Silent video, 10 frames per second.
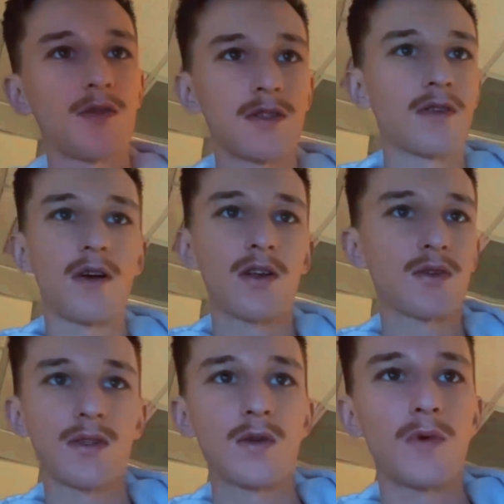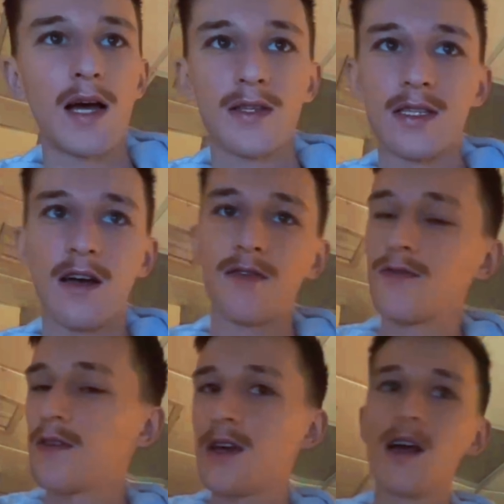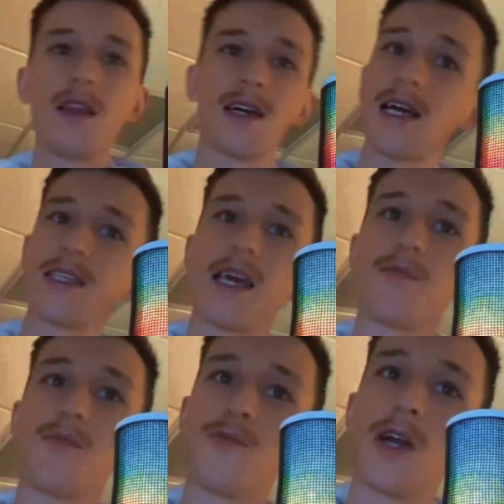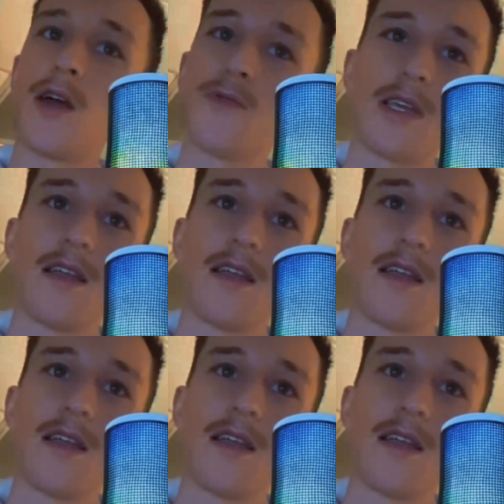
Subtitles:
all sorts of wild stuff. Like I said, what I really